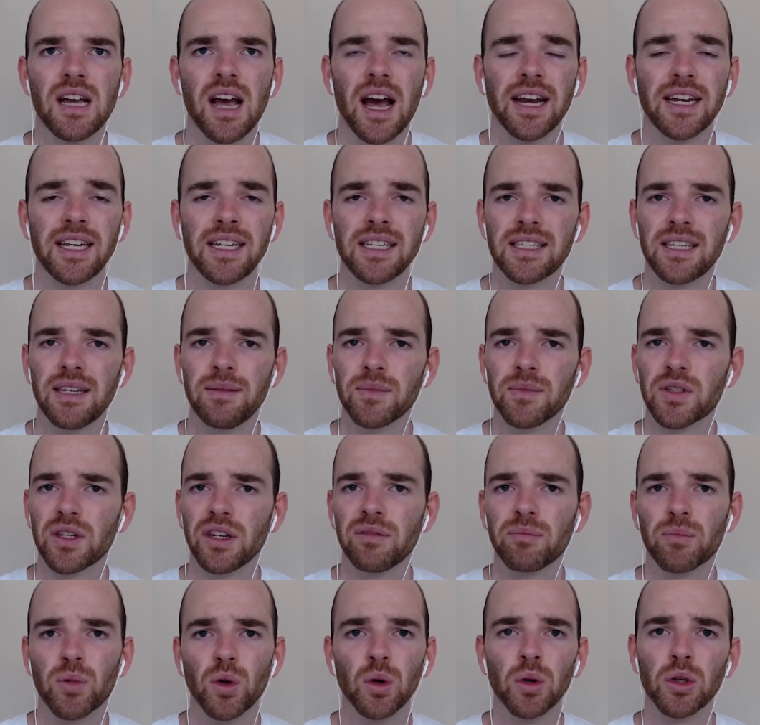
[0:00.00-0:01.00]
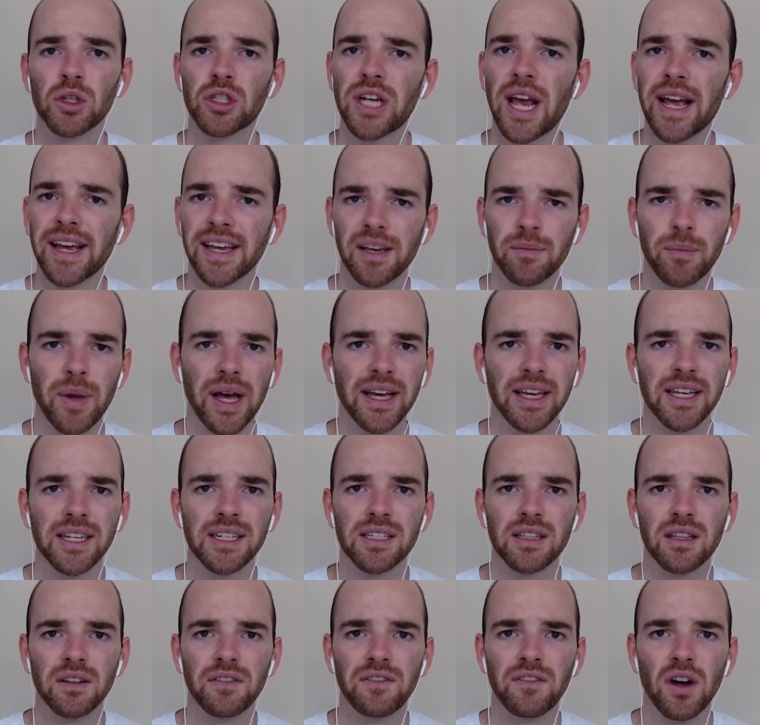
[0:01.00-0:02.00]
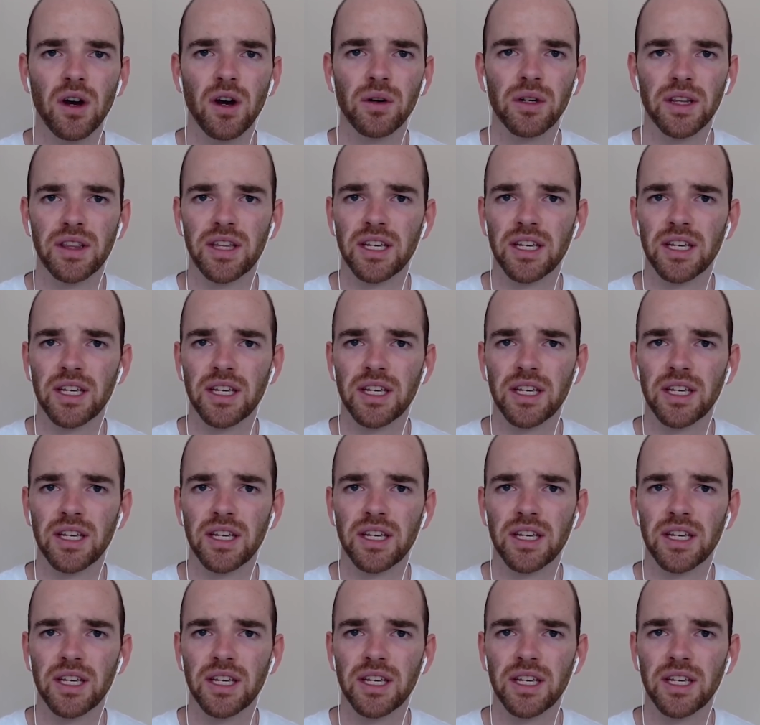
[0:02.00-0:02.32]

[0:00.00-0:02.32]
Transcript: and he seems to have brought Xhaka back into the fold.